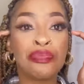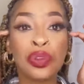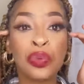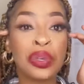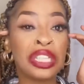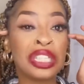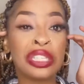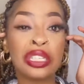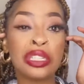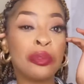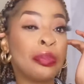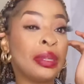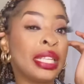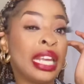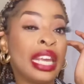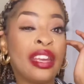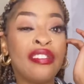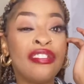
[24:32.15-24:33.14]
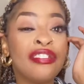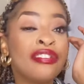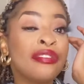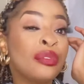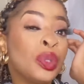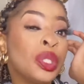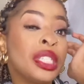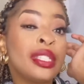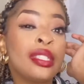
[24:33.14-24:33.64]
we still believe
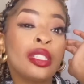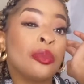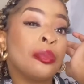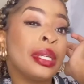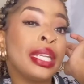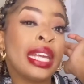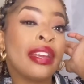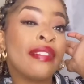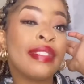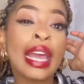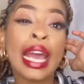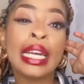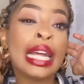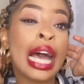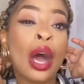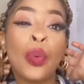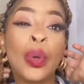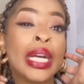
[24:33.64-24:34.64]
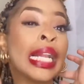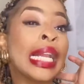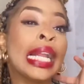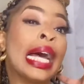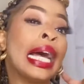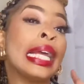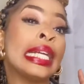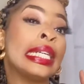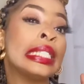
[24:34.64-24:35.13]
that our
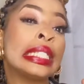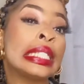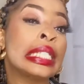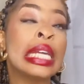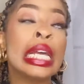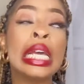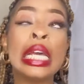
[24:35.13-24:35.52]
client